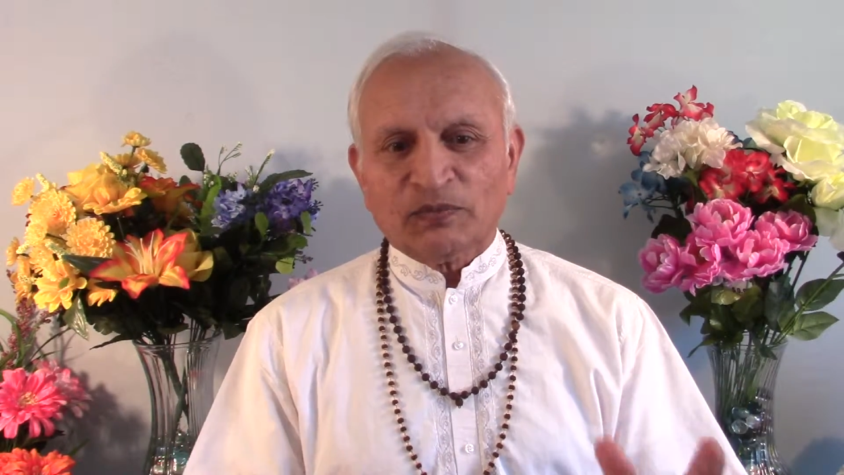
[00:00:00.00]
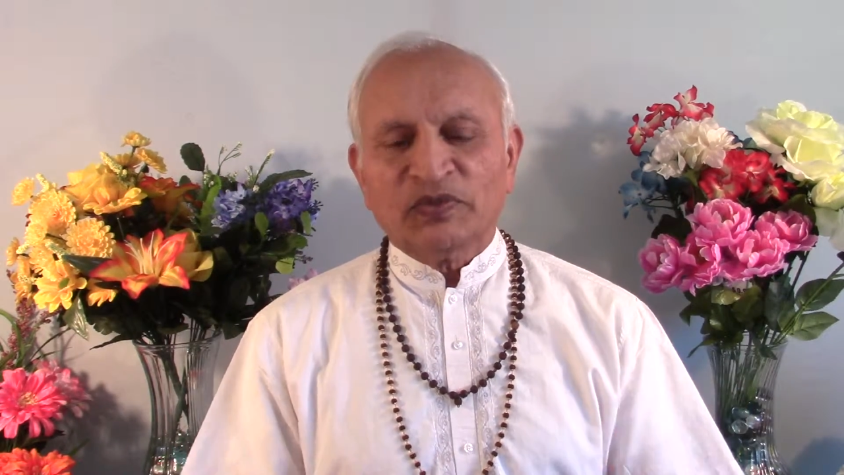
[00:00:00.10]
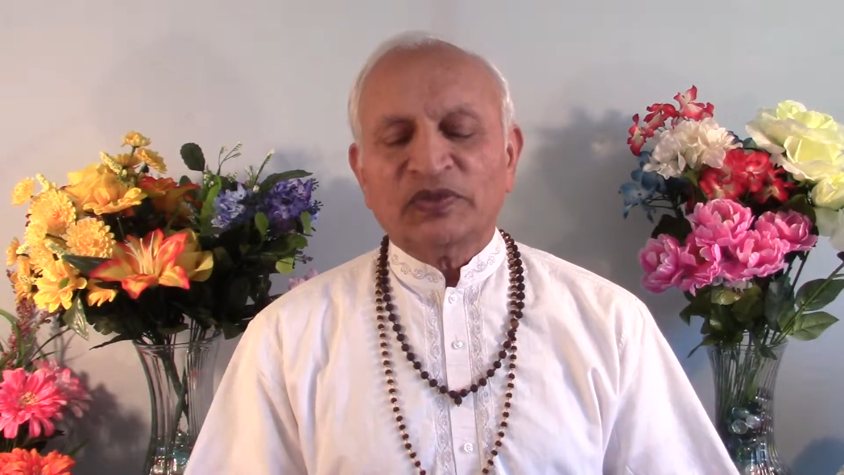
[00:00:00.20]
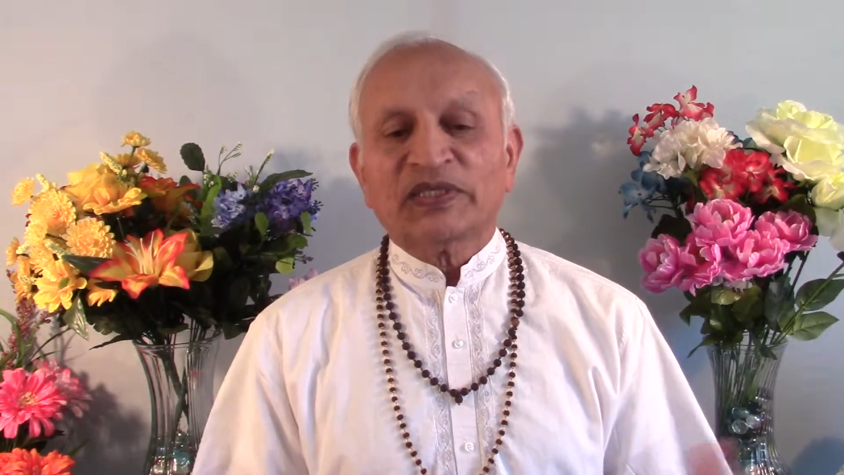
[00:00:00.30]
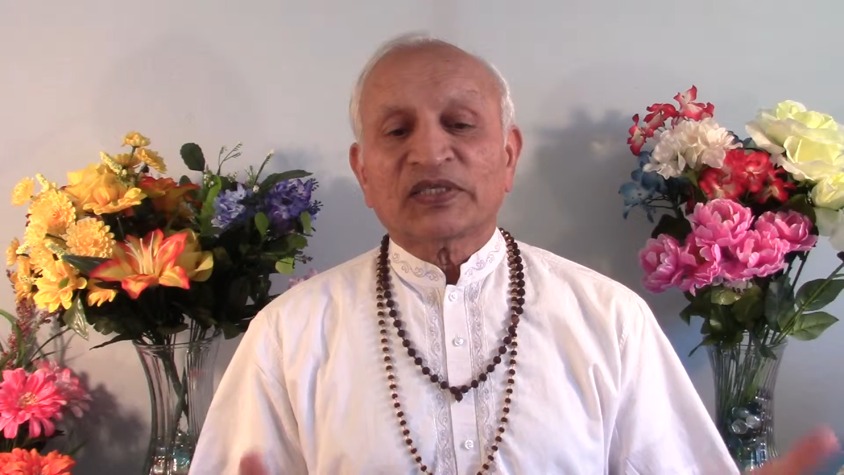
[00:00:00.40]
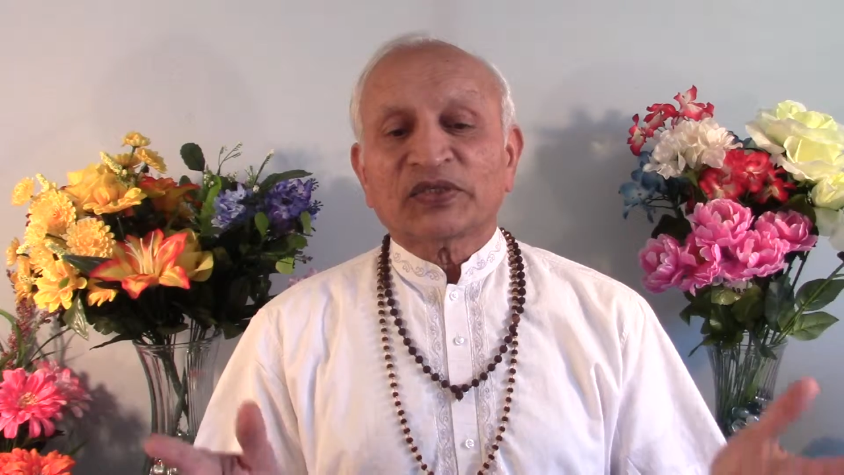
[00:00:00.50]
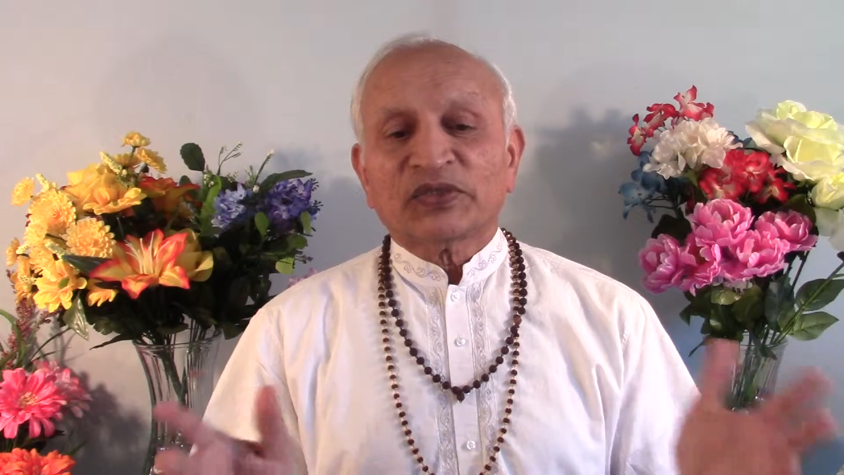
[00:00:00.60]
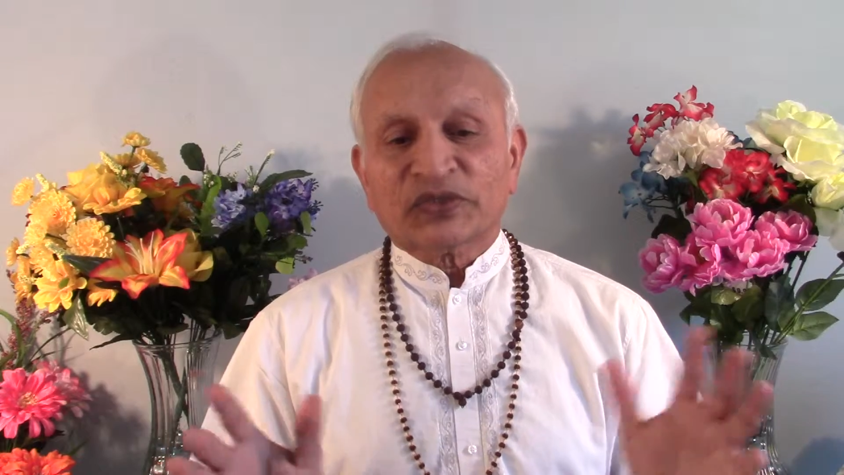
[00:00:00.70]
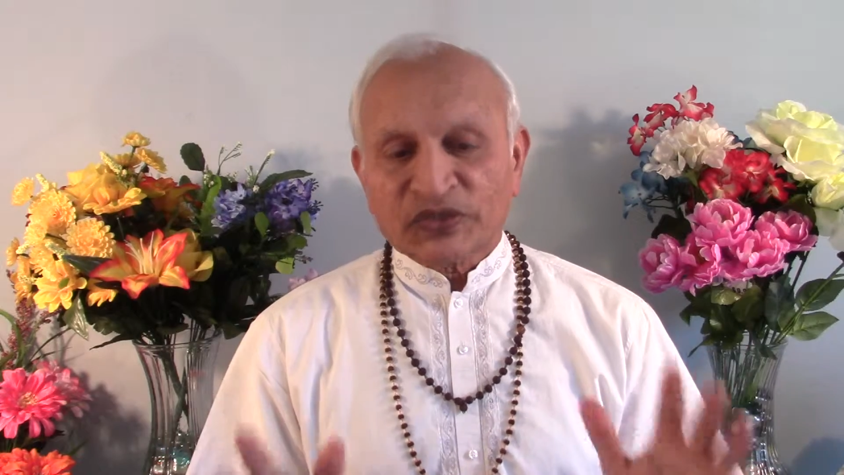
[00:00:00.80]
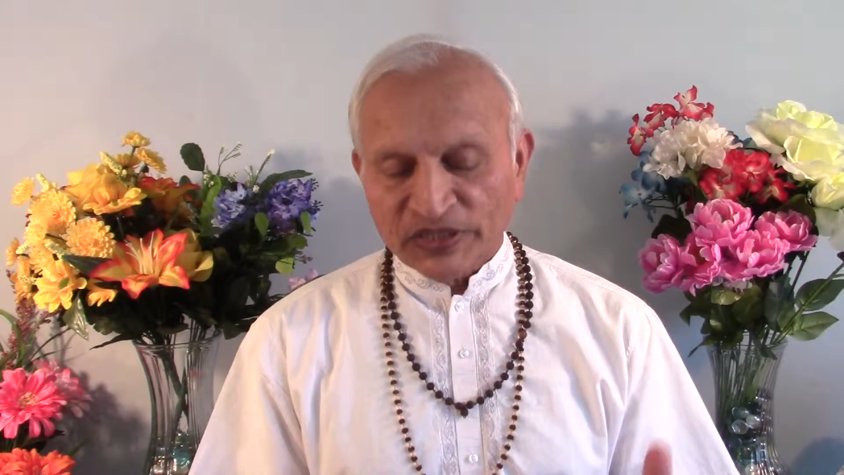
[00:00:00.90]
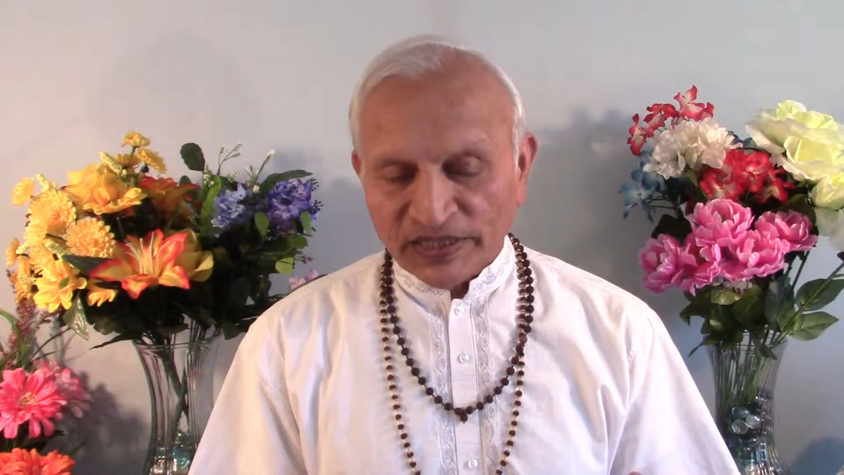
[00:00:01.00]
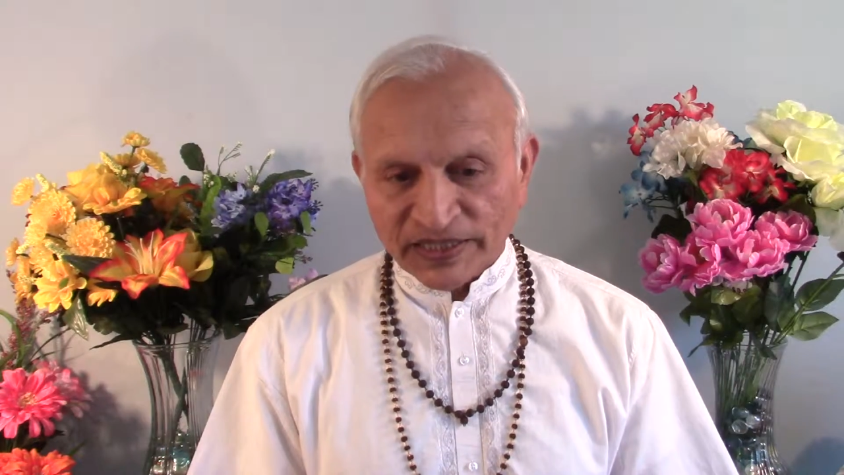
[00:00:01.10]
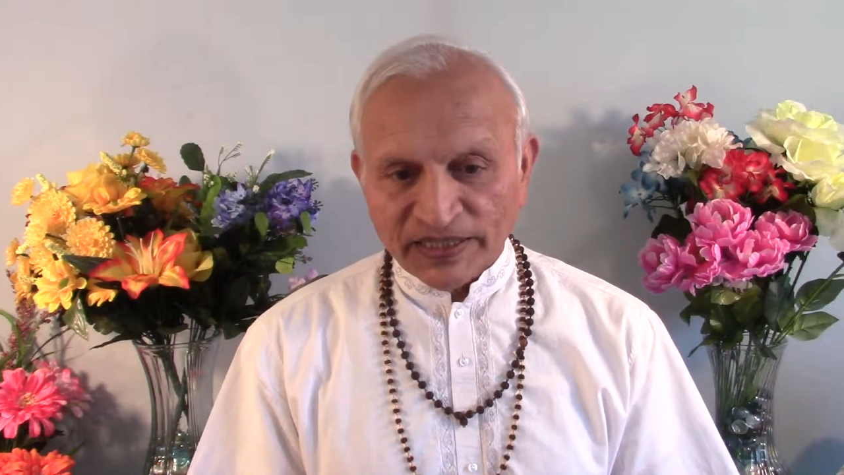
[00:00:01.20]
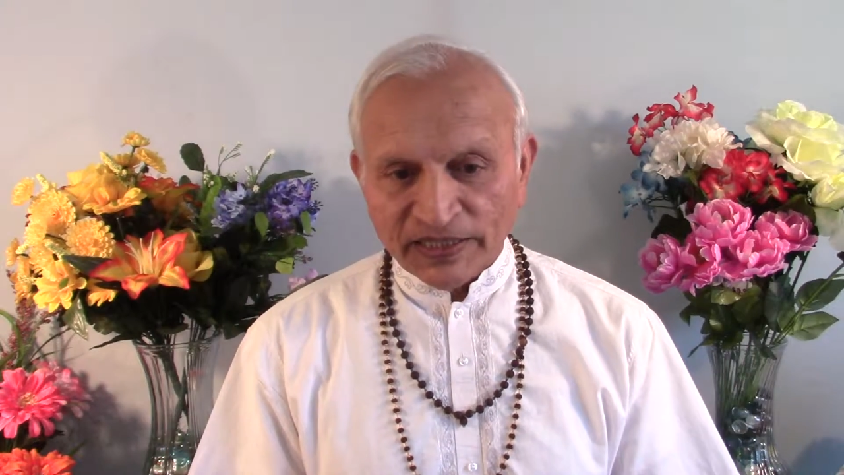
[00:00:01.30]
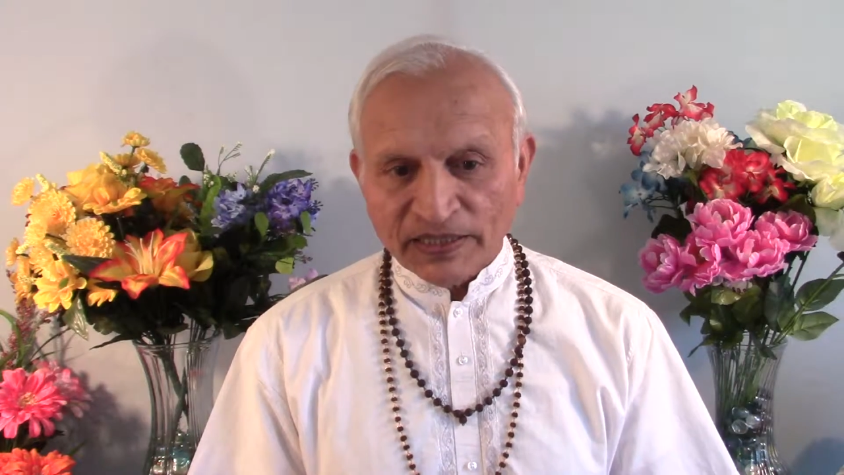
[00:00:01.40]
mood,
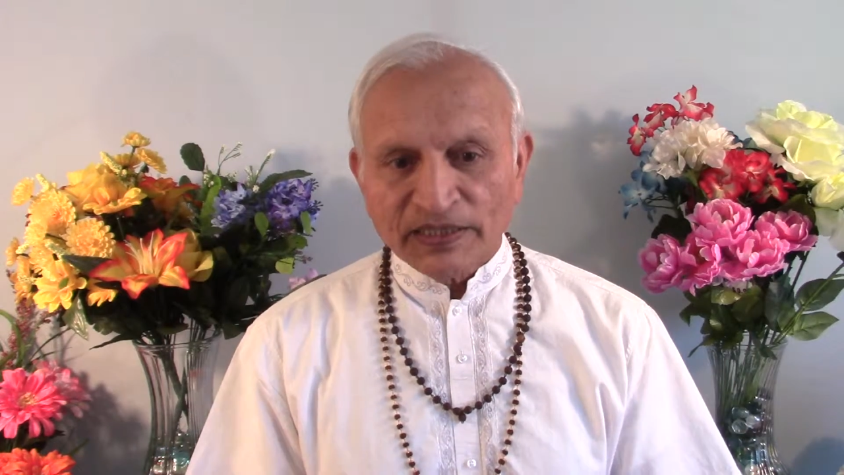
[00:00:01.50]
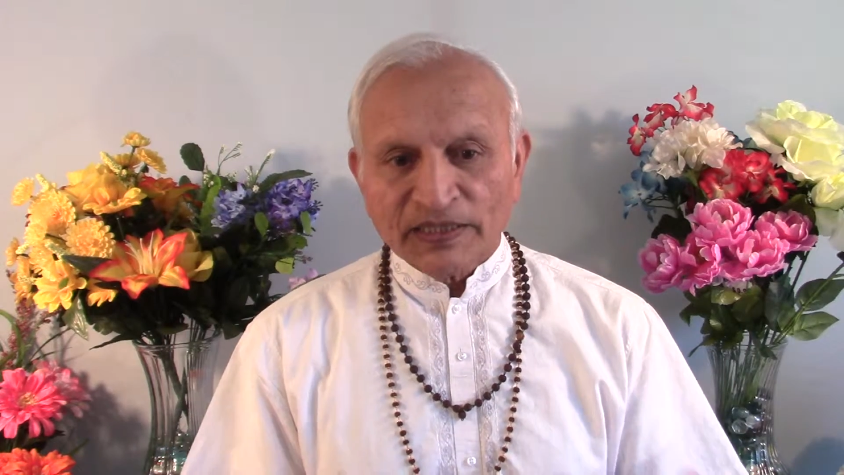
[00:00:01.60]
sitting,